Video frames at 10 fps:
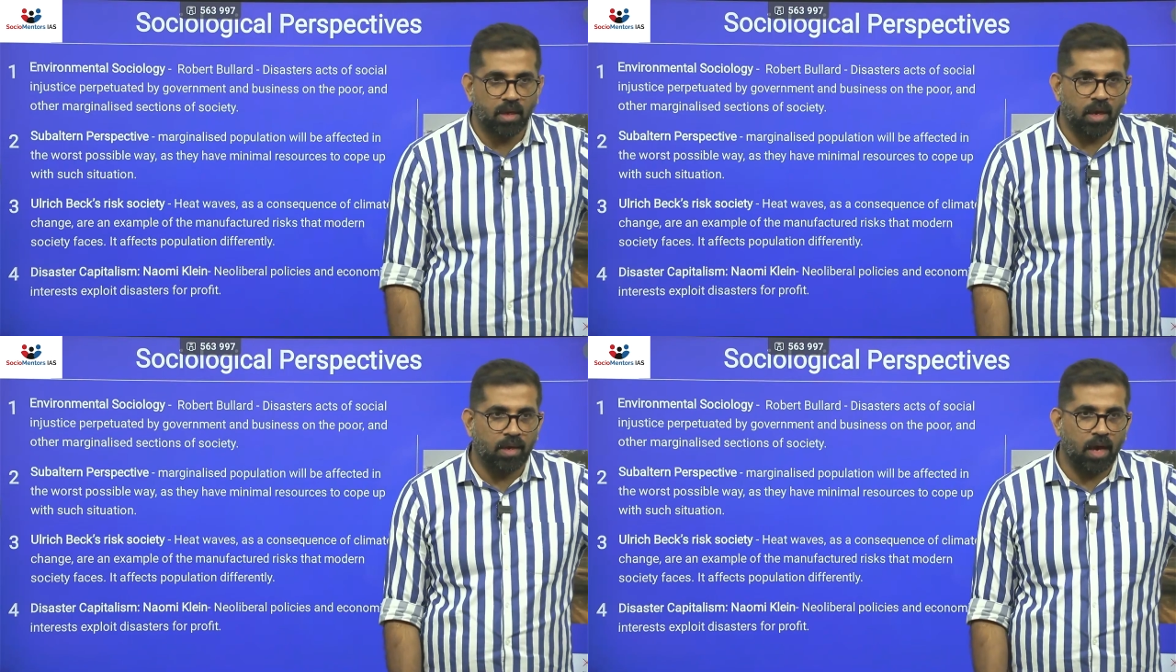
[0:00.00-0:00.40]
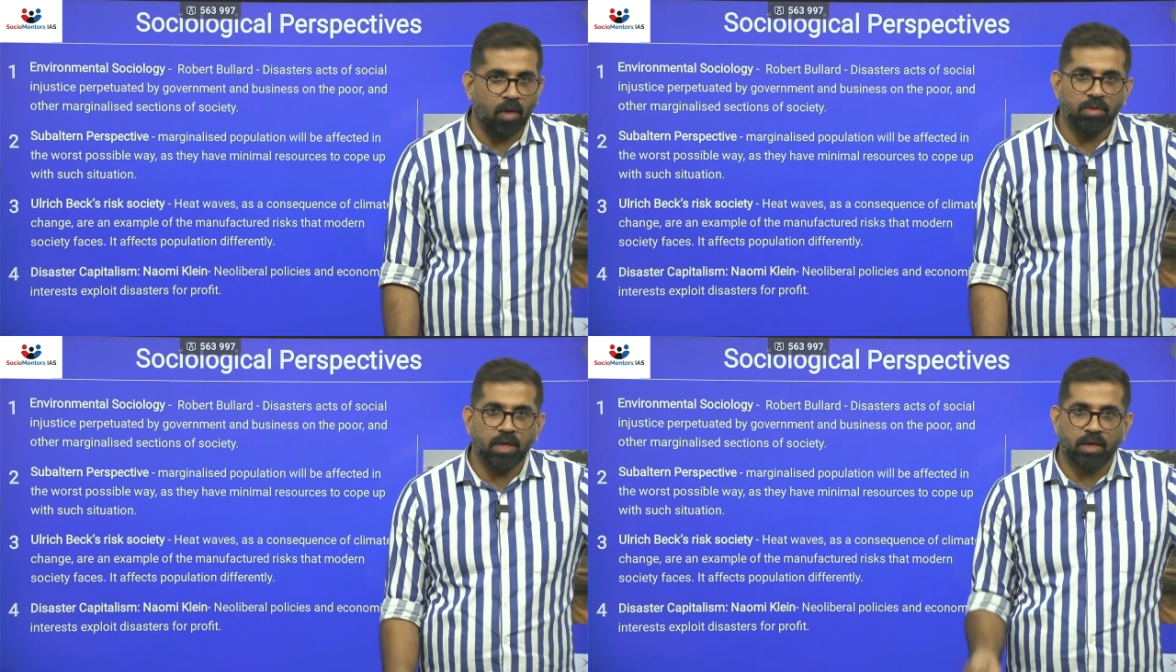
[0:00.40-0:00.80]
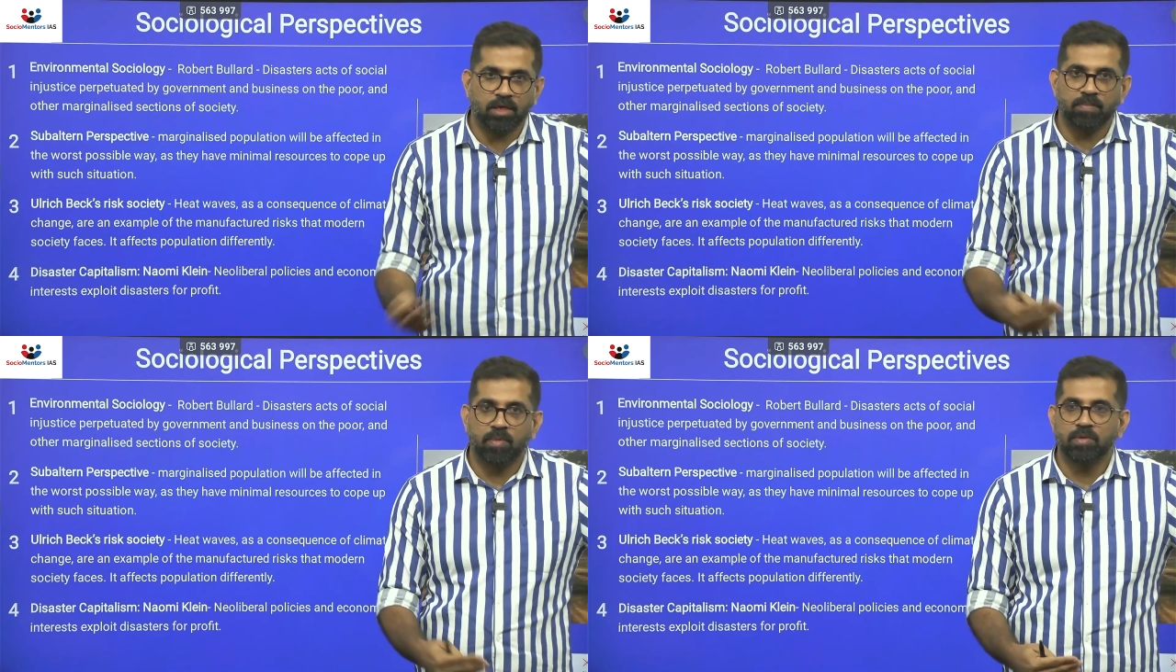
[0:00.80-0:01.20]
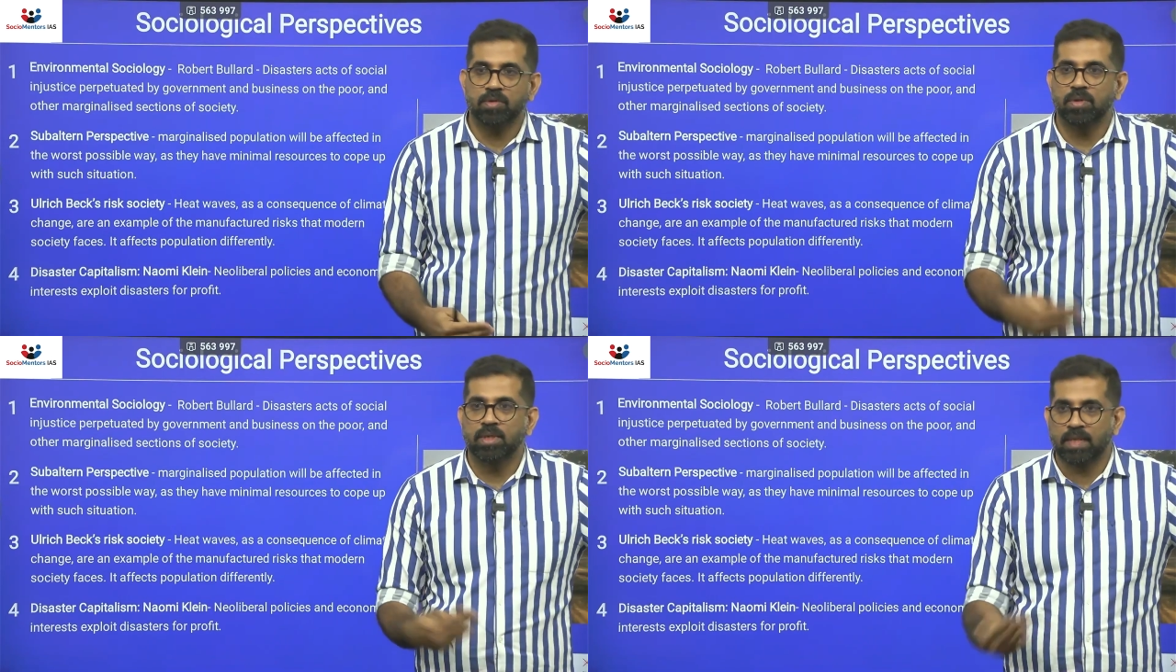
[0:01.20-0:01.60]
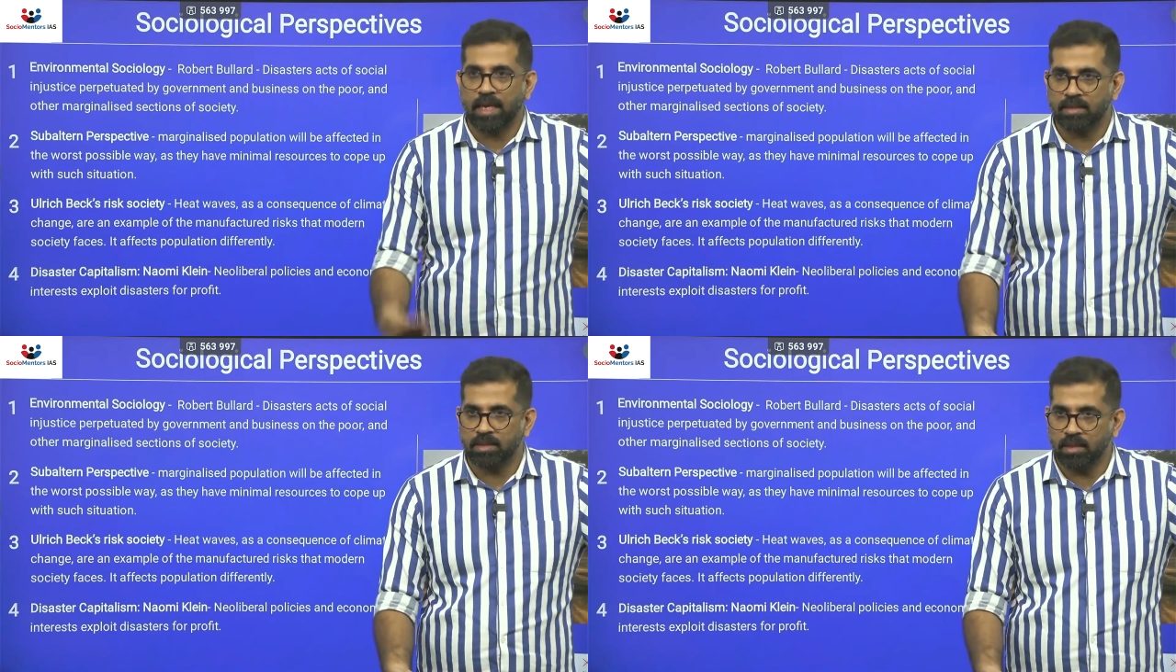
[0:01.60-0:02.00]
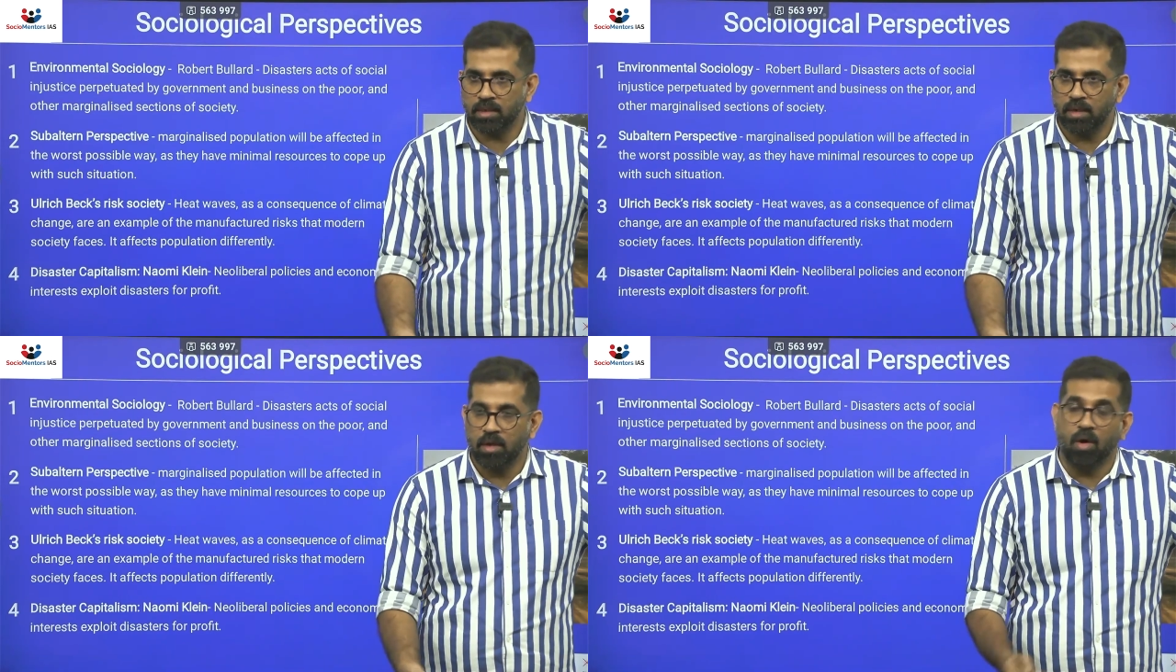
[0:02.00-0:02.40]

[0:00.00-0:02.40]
and how they are exposed to disaster